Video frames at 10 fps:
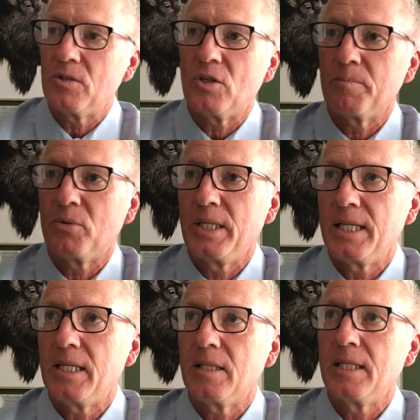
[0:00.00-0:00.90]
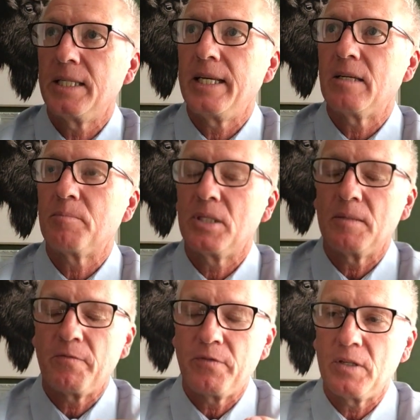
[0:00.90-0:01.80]
like putting anything down, but
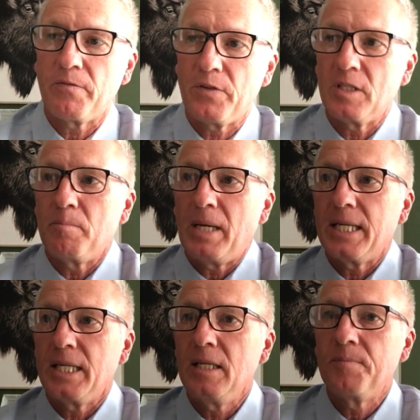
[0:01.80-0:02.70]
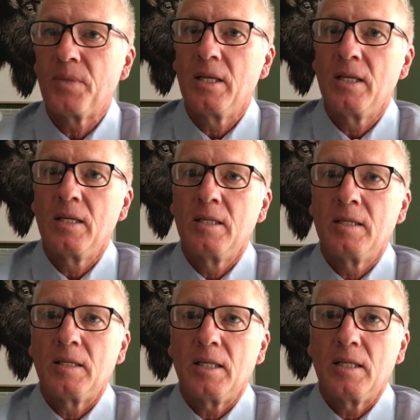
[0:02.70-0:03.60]
for the money,
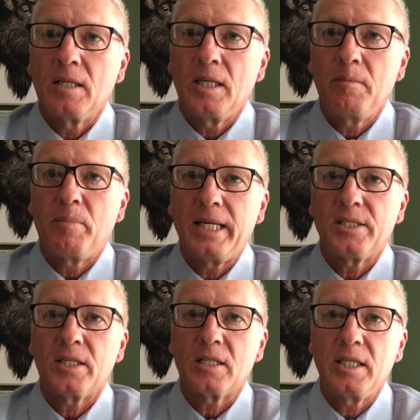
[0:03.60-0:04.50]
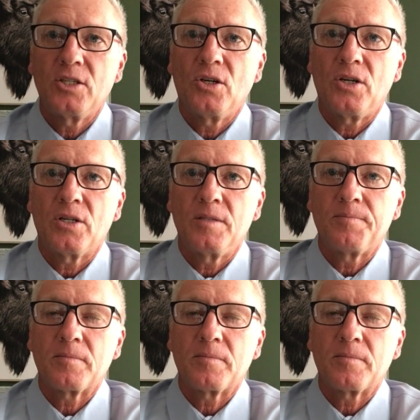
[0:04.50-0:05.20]
he basically got